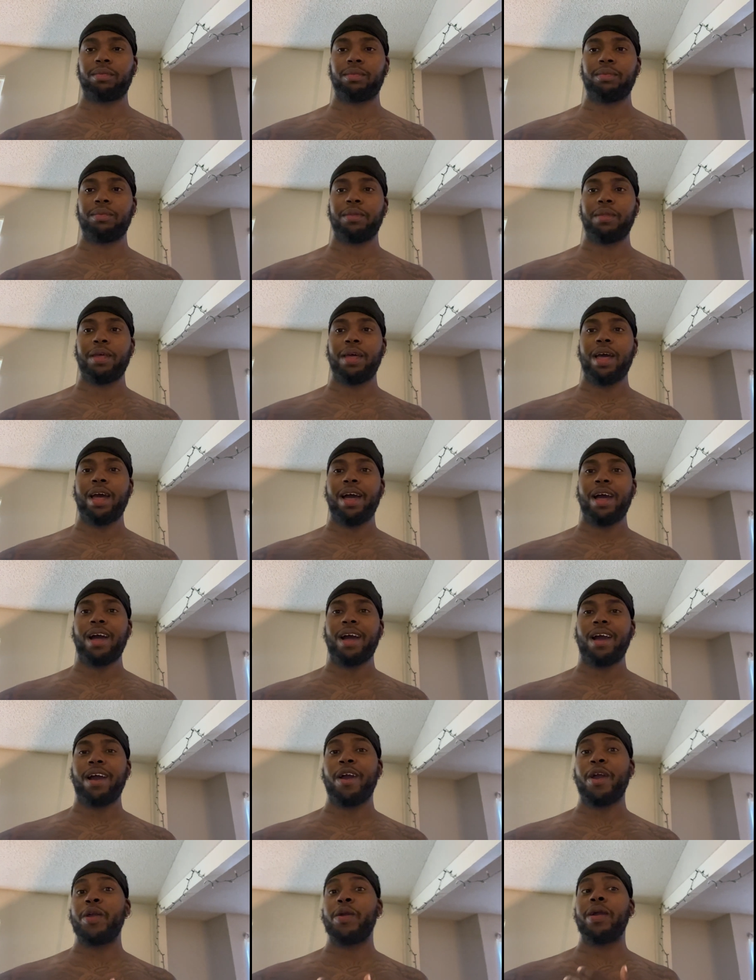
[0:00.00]
All
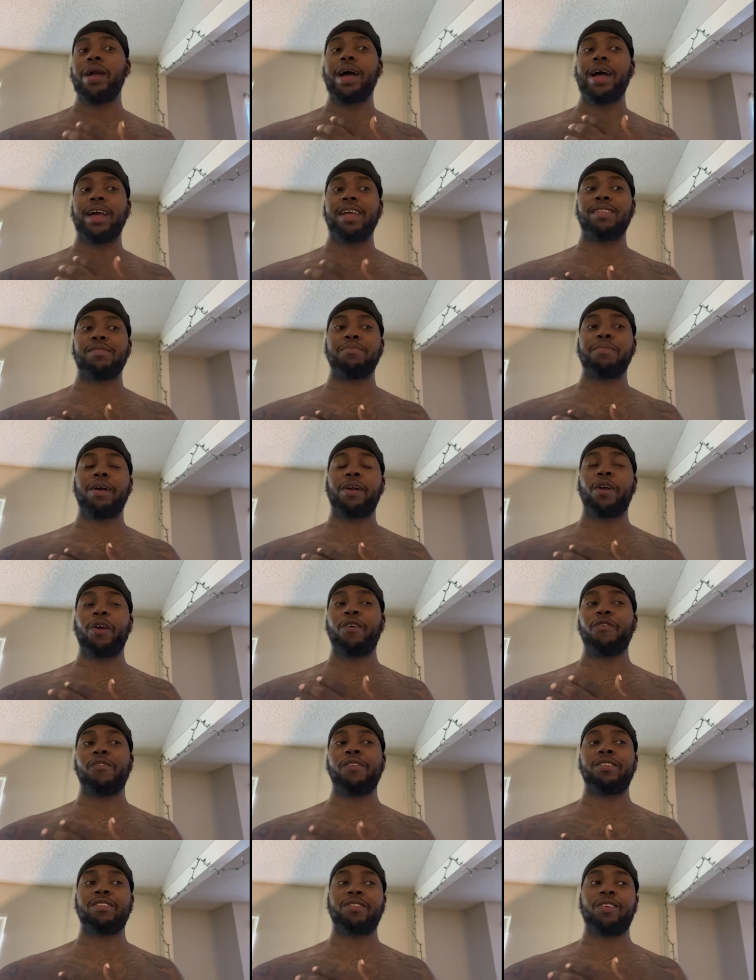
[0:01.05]
right, you guys. My
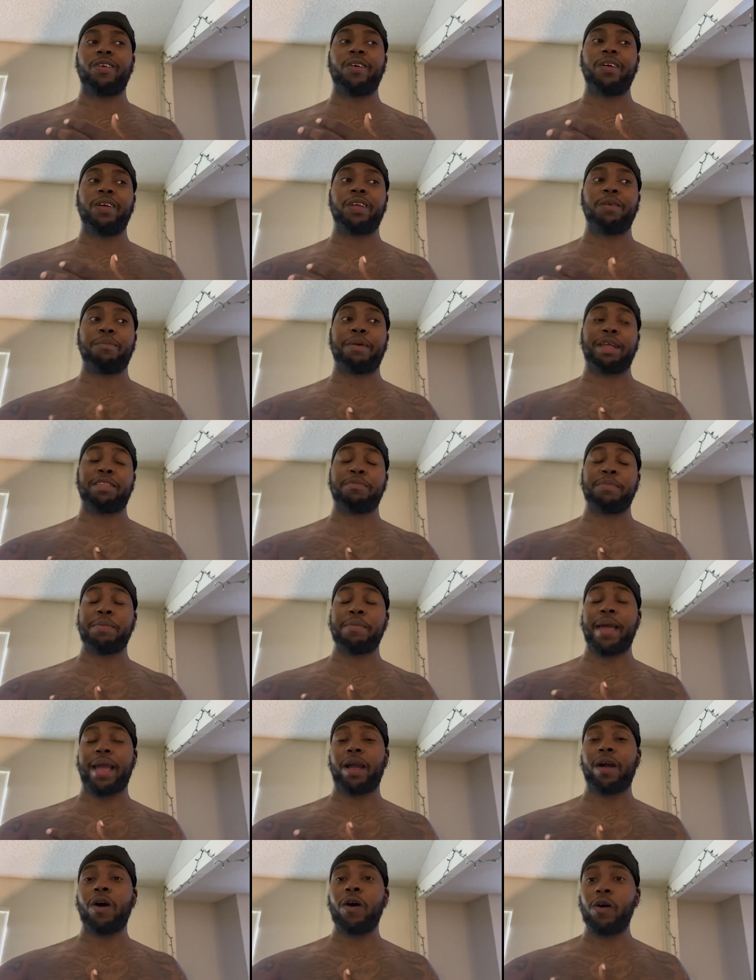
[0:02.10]
girlfriend's about to be
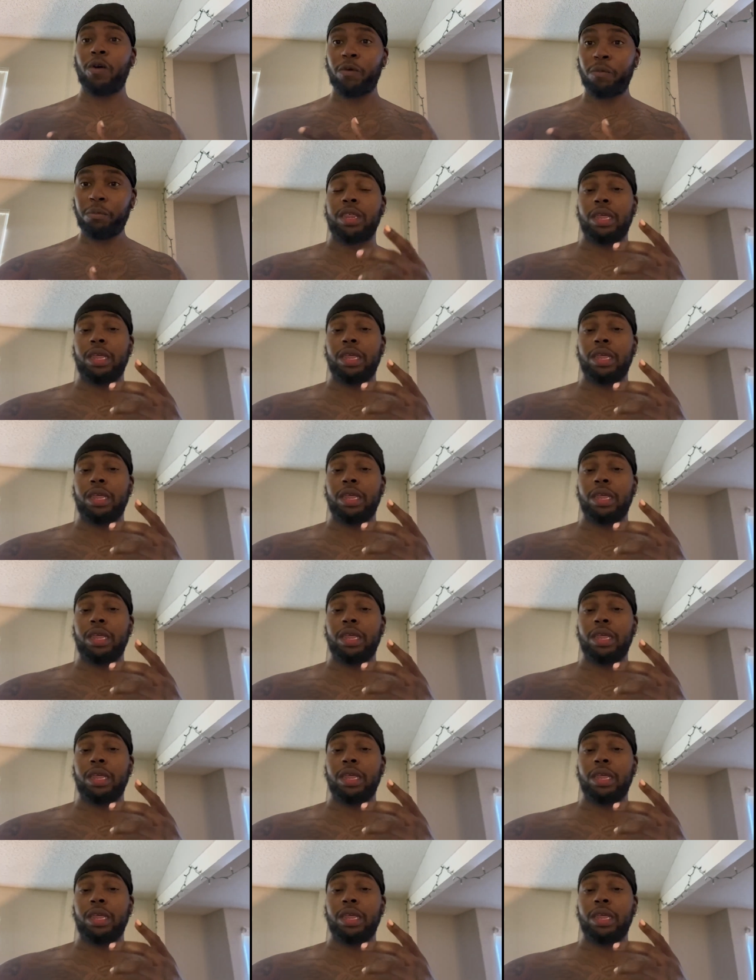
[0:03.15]
back home.